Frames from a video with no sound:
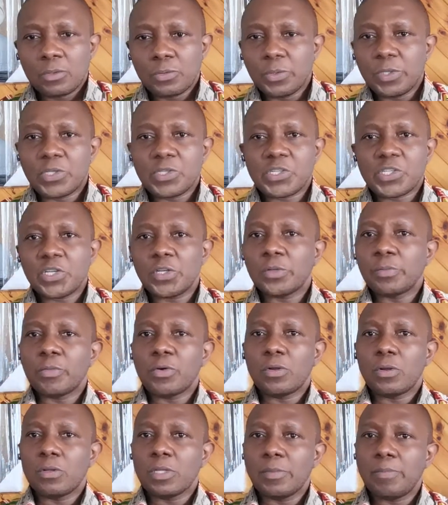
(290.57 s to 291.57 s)
to the
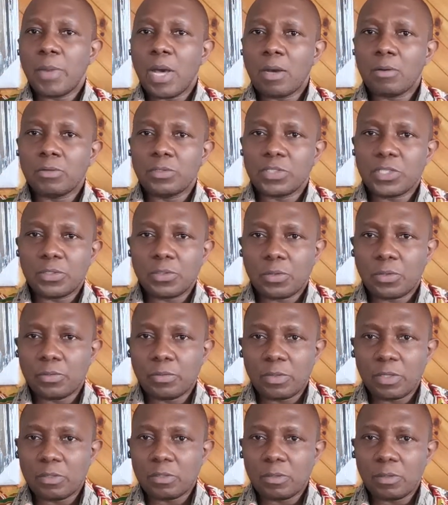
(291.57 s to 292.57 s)
Sermon on the Mount
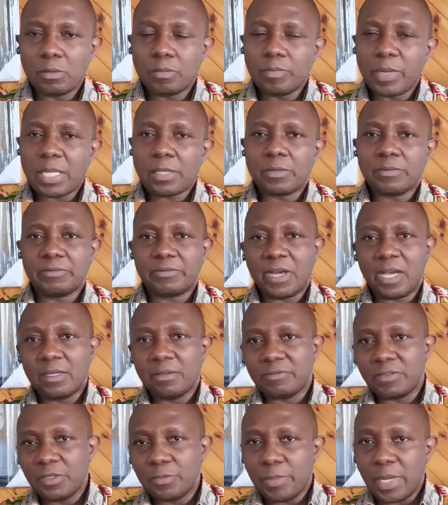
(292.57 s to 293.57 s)
on Matthew
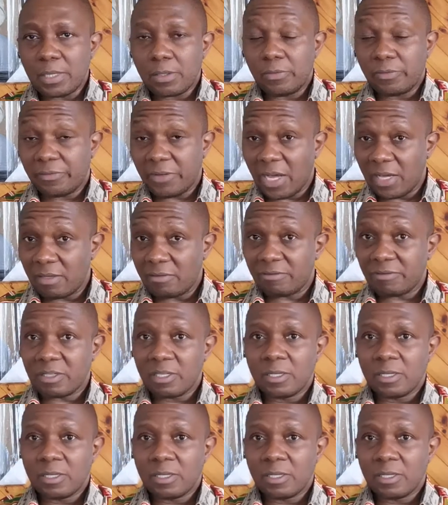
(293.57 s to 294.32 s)
5, in Matthew 5,